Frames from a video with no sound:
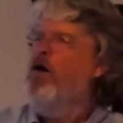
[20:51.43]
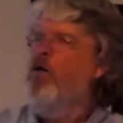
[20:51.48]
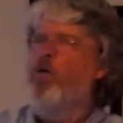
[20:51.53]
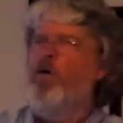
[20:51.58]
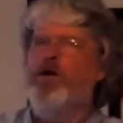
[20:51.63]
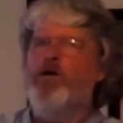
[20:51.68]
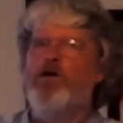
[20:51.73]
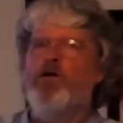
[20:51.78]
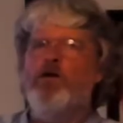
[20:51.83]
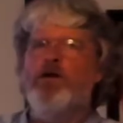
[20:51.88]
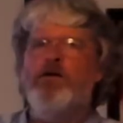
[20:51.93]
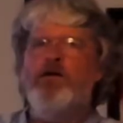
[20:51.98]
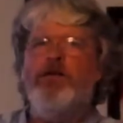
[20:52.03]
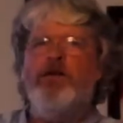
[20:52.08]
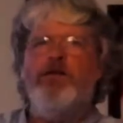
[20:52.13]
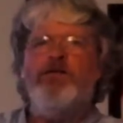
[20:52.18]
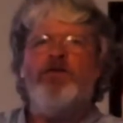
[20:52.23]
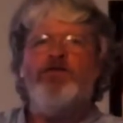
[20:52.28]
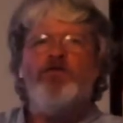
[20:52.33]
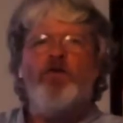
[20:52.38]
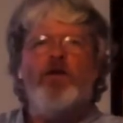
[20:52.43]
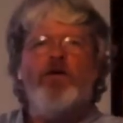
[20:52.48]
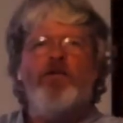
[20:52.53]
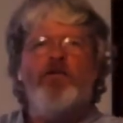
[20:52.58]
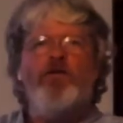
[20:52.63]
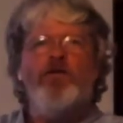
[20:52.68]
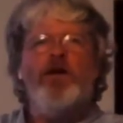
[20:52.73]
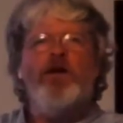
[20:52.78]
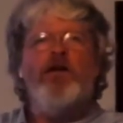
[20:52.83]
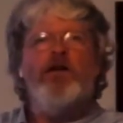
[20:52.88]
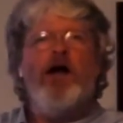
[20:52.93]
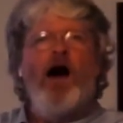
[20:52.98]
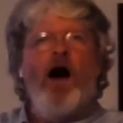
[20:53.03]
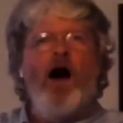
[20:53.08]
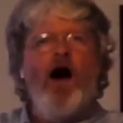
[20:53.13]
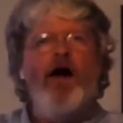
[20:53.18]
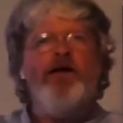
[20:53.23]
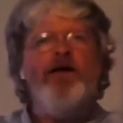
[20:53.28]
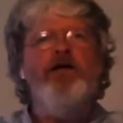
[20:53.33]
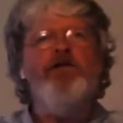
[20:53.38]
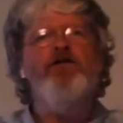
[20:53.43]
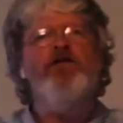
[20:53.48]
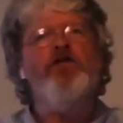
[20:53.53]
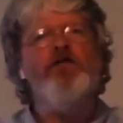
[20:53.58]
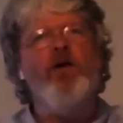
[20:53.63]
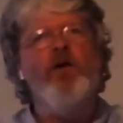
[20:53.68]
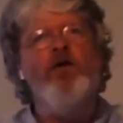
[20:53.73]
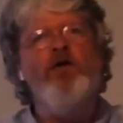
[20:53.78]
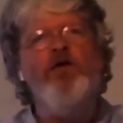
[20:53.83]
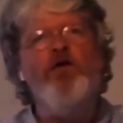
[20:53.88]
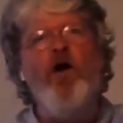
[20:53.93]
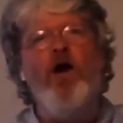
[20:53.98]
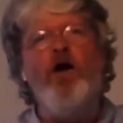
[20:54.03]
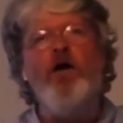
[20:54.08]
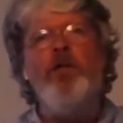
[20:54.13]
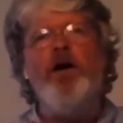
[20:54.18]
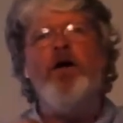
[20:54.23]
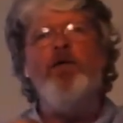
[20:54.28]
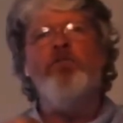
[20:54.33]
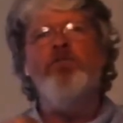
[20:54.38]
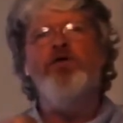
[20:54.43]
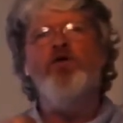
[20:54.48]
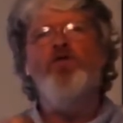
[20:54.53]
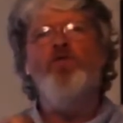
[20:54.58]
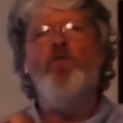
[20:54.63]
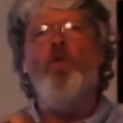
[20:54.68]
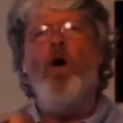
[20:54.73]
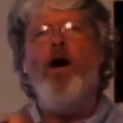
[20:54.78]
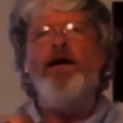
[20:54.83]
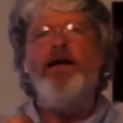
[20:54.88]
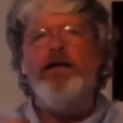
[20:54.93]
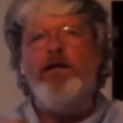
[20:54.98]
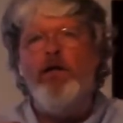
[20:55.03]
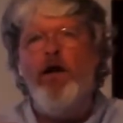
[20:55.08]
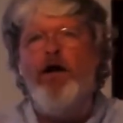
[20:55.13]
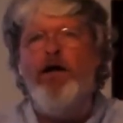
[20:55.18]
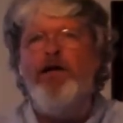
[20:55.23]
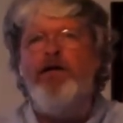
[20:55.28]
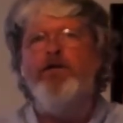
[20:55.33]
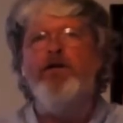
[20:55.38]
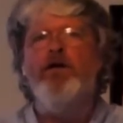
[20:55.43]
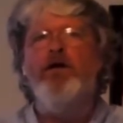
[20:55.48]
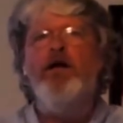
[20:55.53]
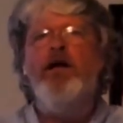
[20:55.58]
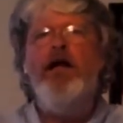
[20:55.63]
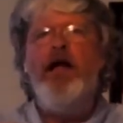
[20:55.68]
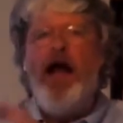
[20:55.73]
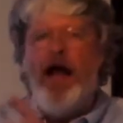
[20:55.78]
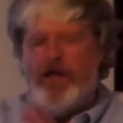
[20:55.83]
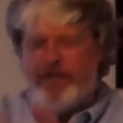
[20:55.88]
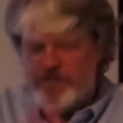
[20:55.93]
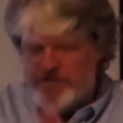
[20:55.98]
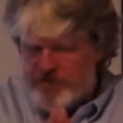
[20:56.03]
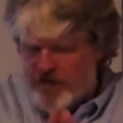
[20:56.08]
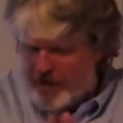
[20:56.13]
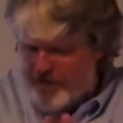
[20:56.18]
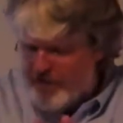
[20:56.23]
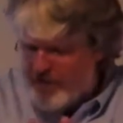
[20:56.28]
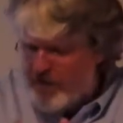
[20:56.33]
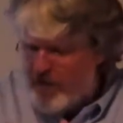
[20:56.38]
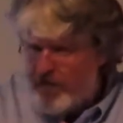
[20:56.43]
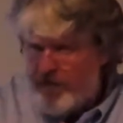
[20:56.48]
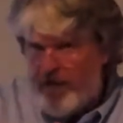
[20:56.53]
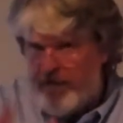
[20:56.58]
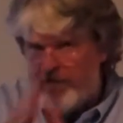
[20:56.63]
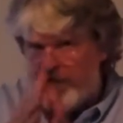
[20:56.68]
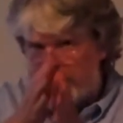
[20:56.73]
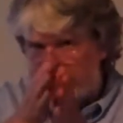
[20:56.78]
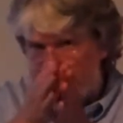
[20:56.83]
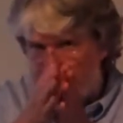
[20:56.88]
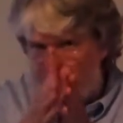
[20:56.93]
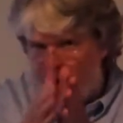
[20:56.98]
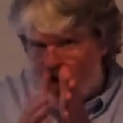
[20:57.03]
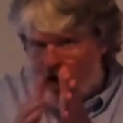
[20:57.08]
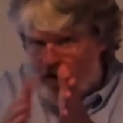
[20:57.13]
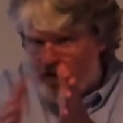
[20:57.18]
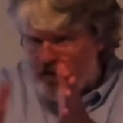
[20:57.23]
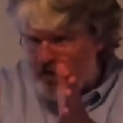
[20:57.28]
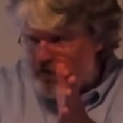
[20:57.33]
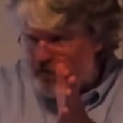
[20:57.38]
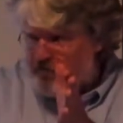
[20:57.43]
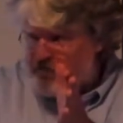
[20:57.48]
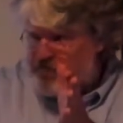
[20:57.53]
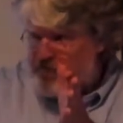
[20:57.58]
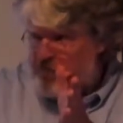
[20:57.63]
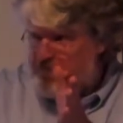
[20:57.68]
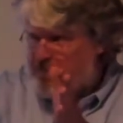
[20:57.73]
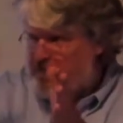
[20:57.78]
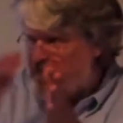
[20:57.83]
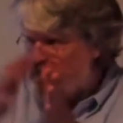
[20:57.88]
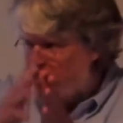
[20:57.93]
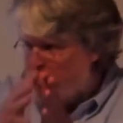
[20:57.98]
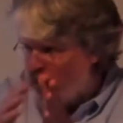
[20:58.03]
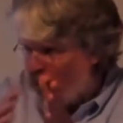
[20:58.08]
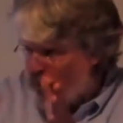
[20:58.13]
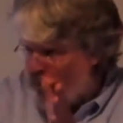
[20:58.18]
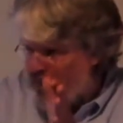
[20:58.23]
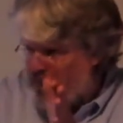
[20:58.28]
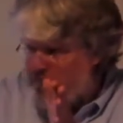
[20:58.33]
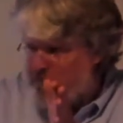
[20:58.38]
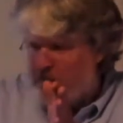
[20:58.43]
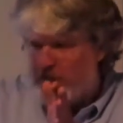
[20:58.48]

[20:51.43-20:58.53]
when you're in that sort of the really hot end, you're starting to talk about a blue-white light. And this idea then that the color of something glowing